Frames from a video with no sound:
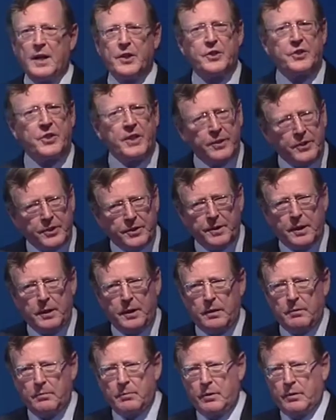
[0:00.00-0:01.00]
Since
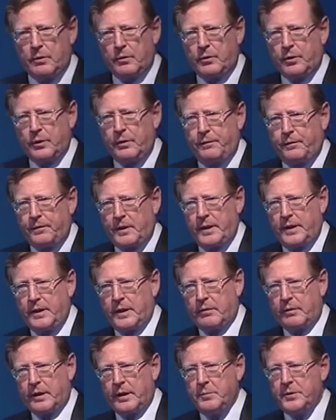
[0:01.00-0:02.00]
the Good
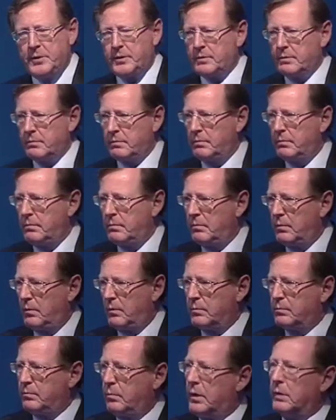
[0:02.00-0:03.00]
Friday Agreement,
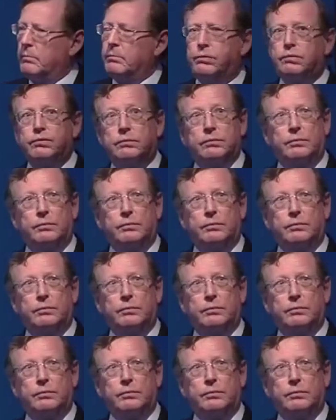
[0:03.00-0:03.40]
well,